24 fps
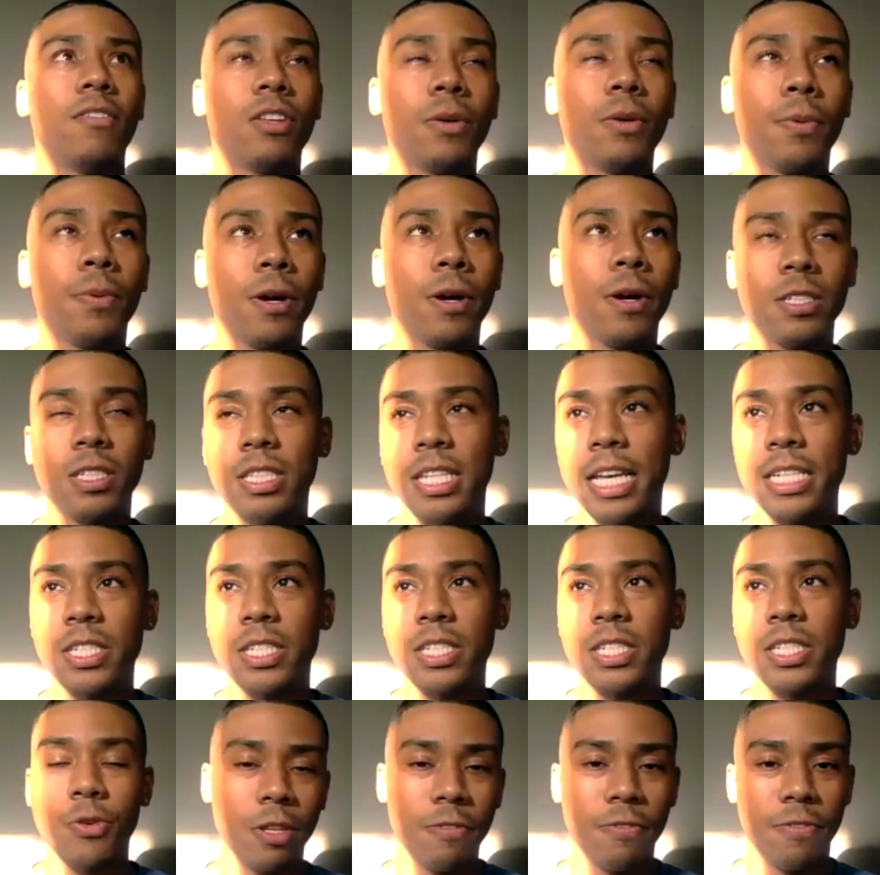for the person that's
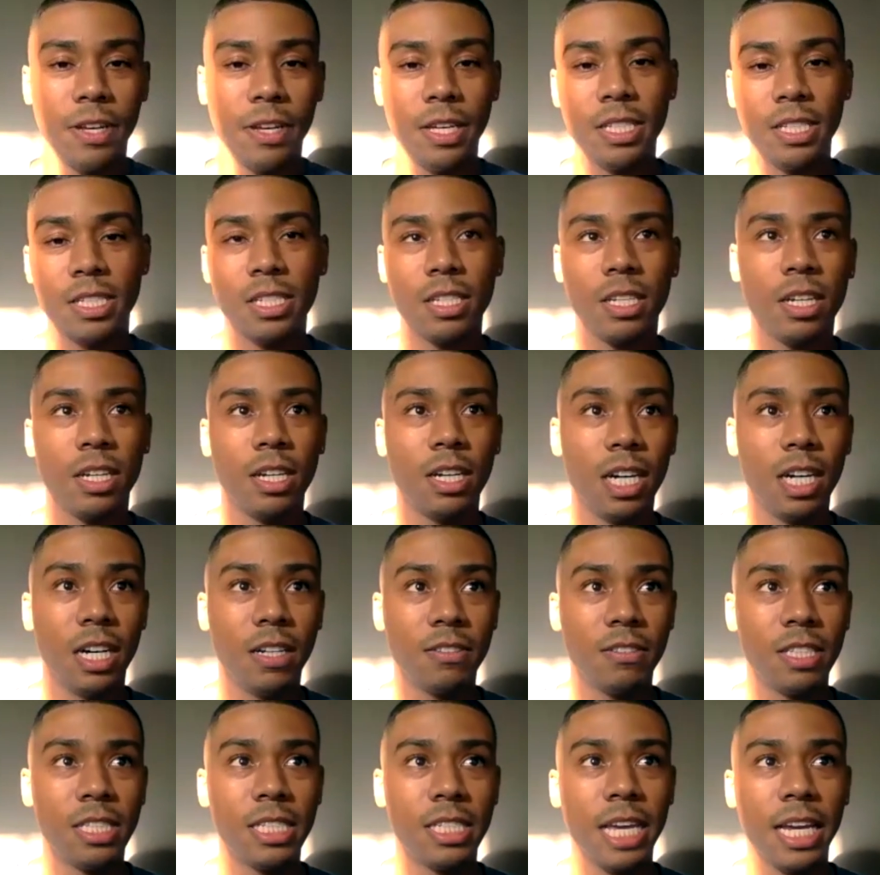on the fence
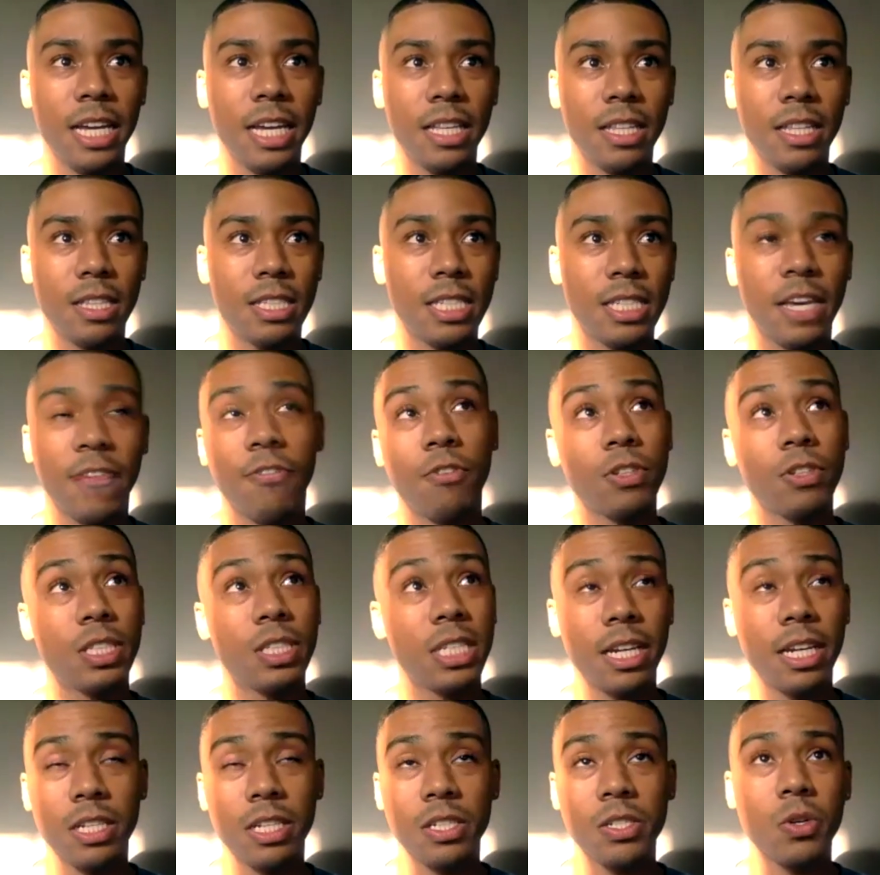uh, to take, take
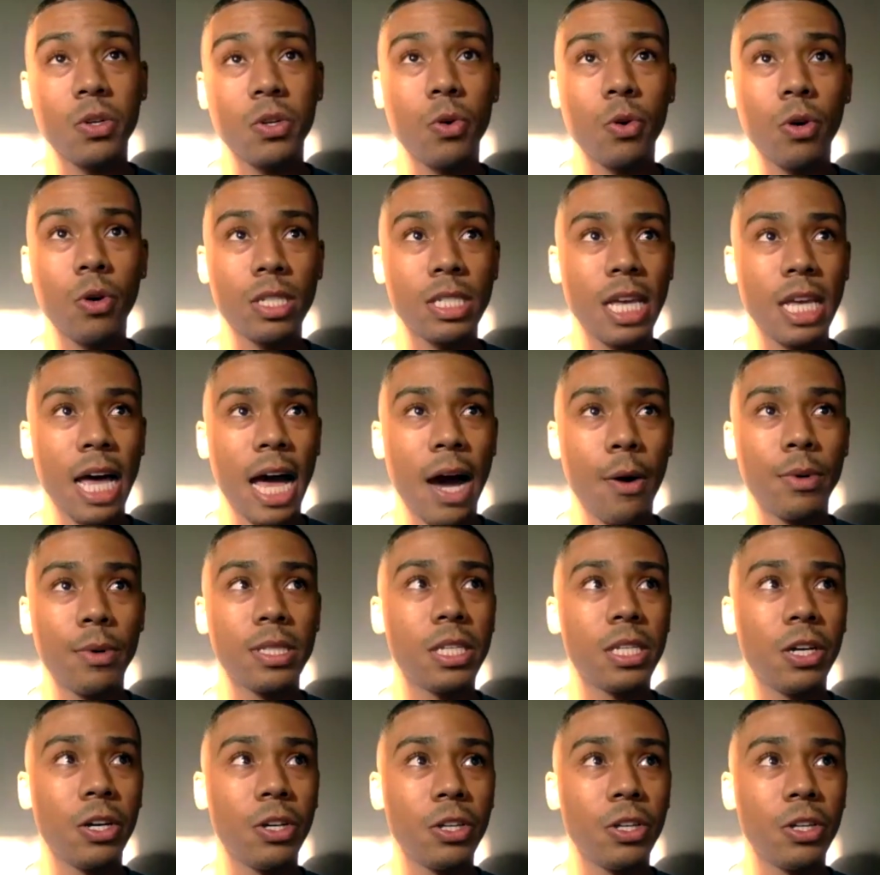taking this course, I would
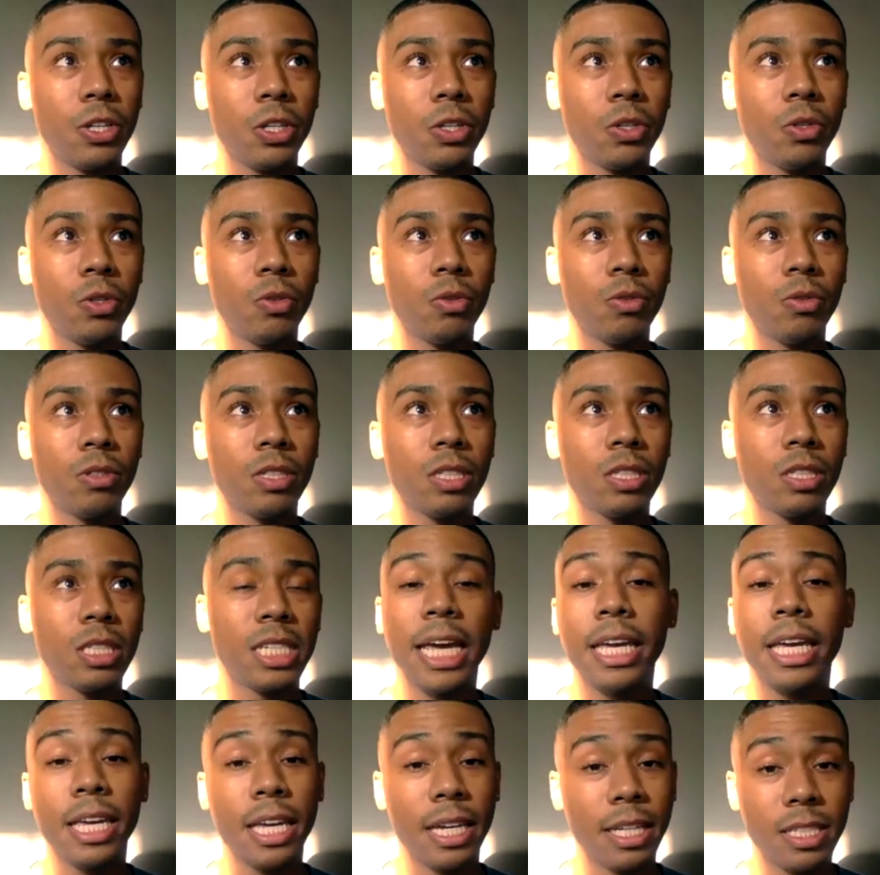tell you
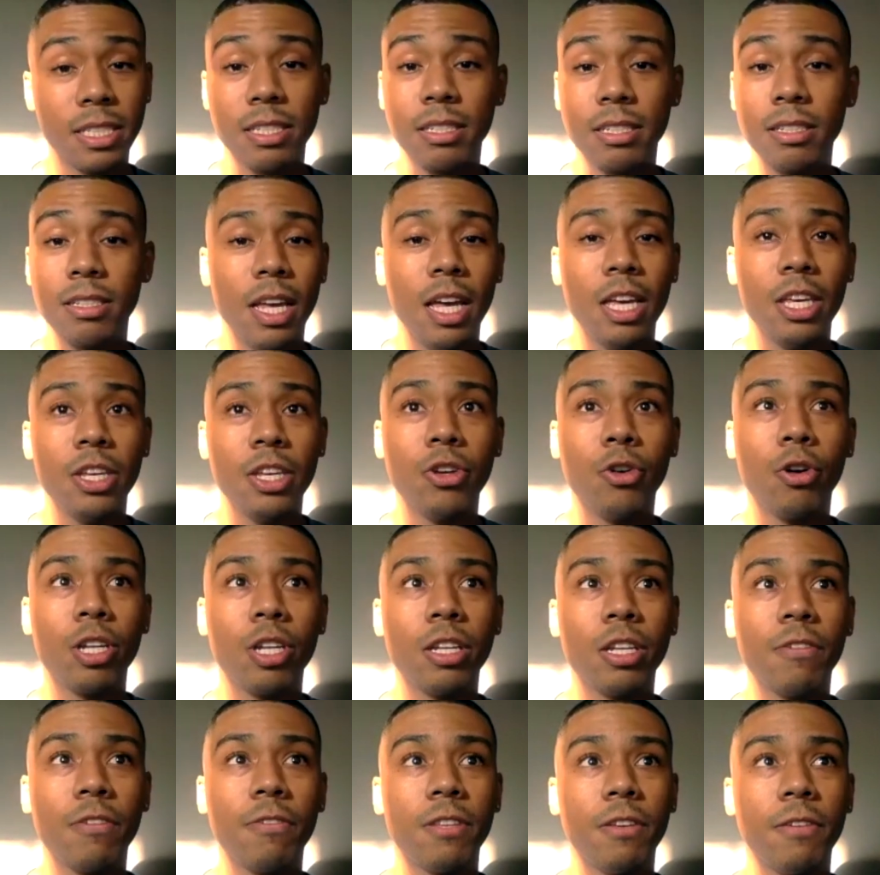take it. You're
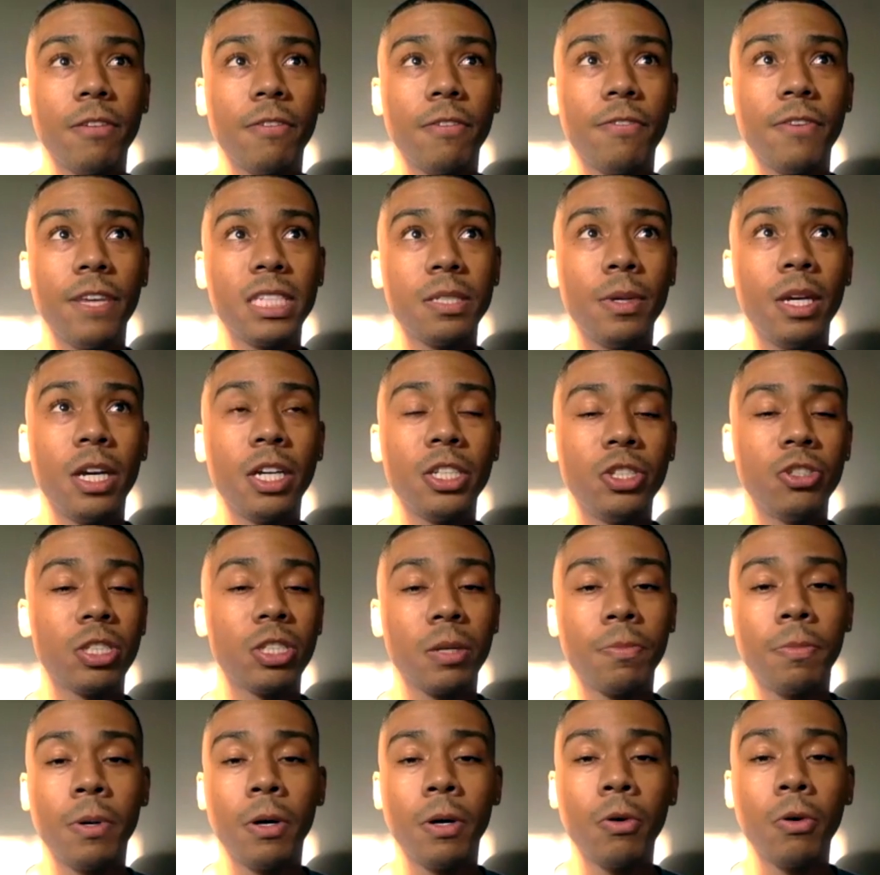on the, the fence because you're
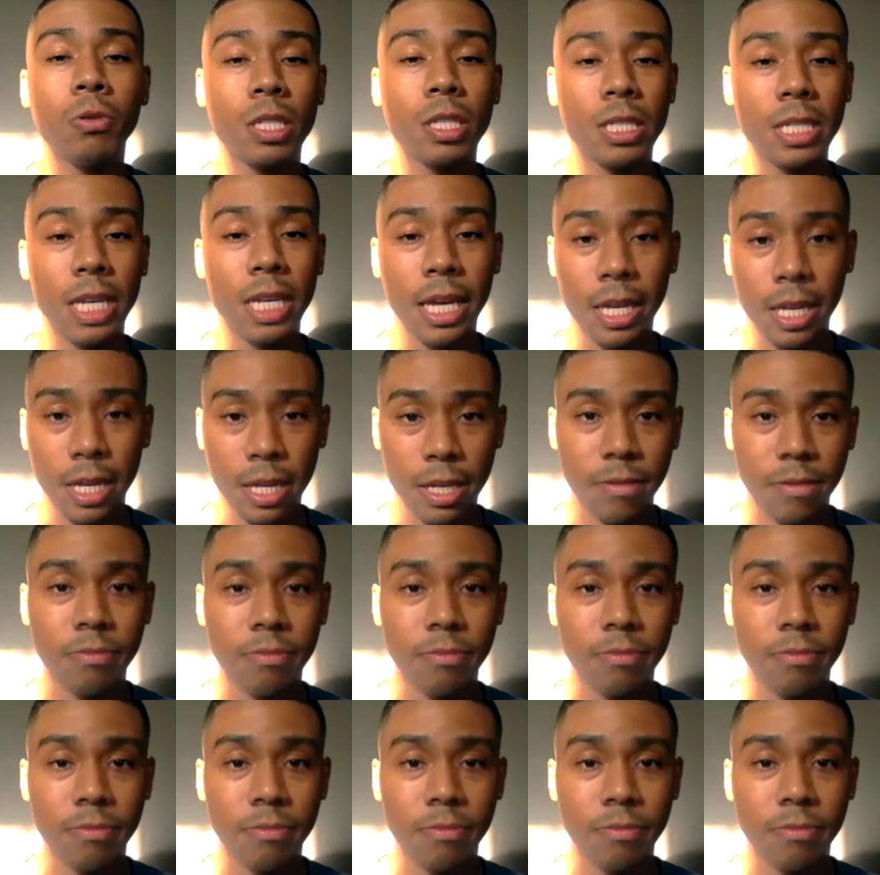supposed to take it.